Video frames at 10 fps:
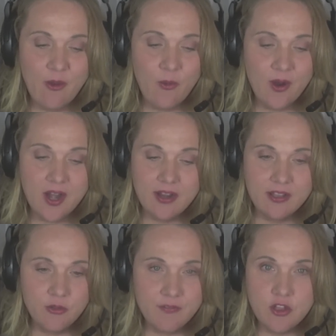or
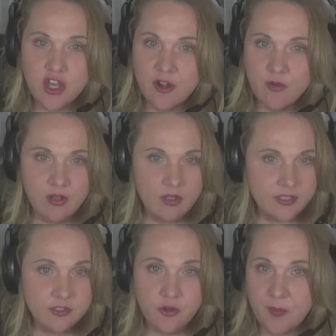sort of a general
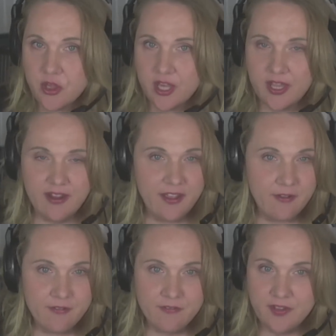description
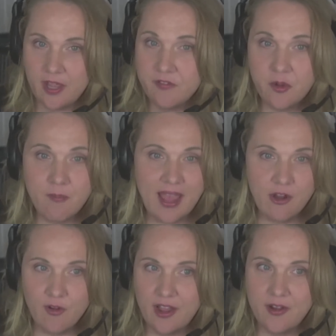of your
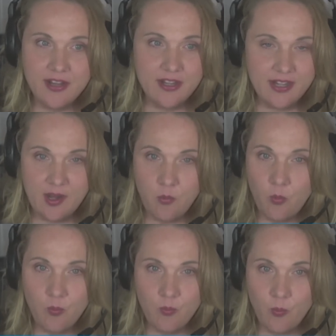background
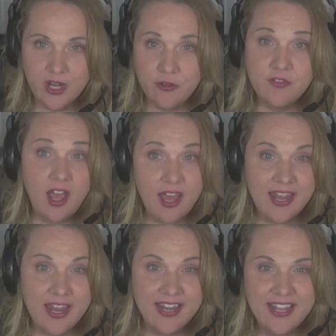and what you've
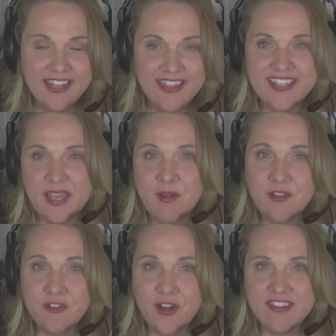done that
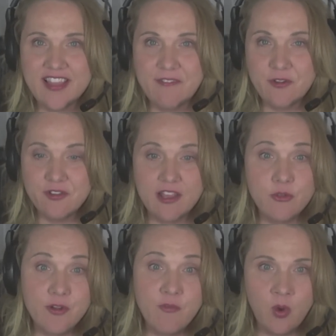demonstrates that, if there's
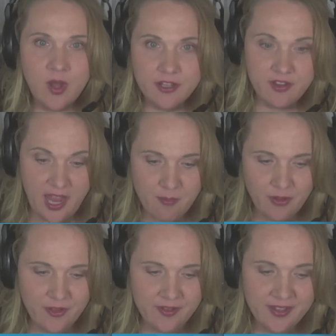not sort of one
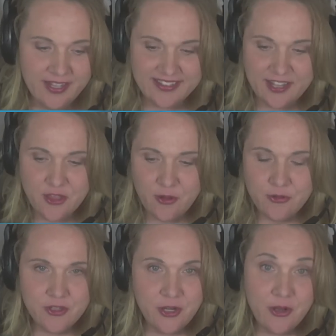example that
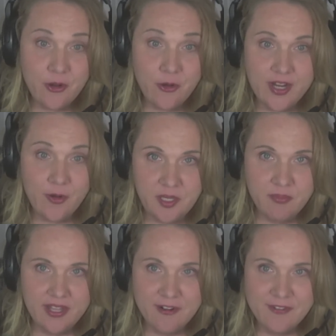shows, you're a great
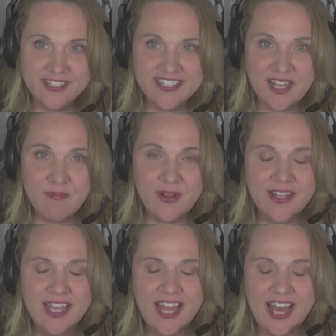team player, for example.